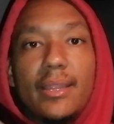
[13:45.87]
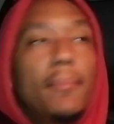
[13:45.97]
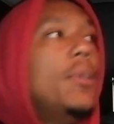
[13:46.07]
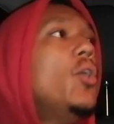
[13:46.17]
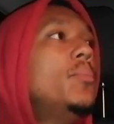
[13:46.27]

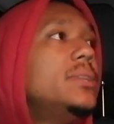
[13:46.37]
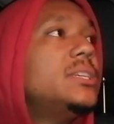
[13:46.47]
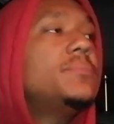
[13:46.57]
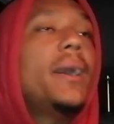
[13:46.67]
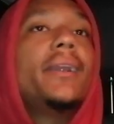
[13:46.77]
The
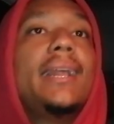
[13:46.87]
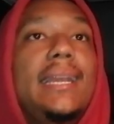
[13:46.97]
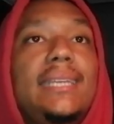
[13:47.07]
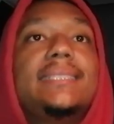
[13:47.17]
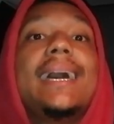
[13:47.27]
moment this man
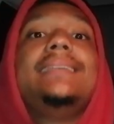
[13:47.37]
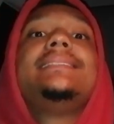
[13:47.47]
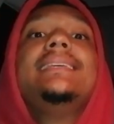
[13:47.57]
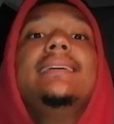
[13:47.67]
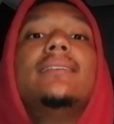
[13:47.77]
released a
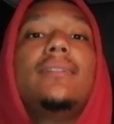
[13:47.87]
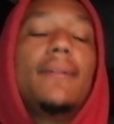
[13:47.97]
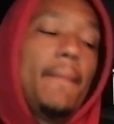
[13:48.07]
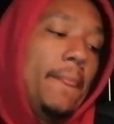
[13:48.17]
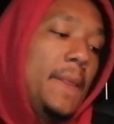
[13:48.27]
single,